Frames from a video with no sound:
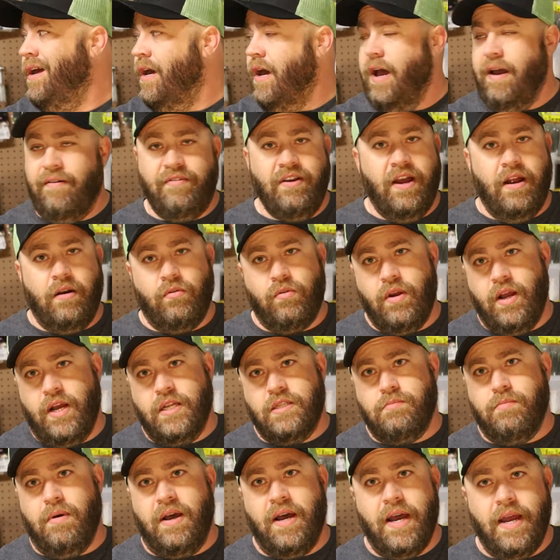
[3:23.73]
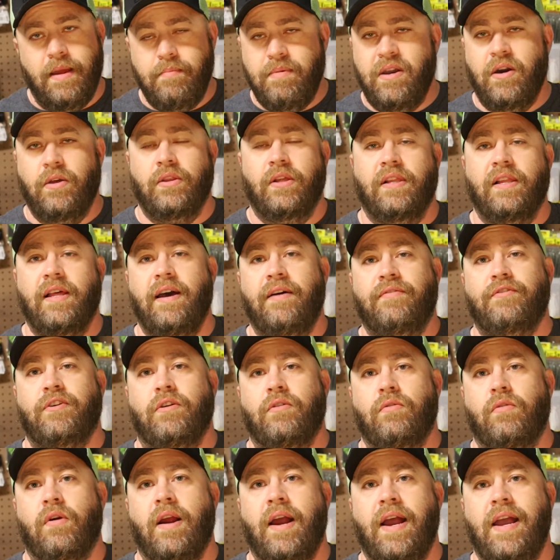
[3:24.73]
I've got rods behind me on the left
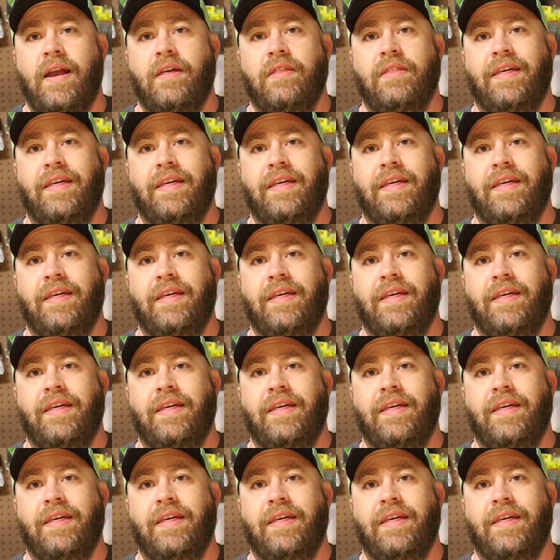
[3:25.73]
and right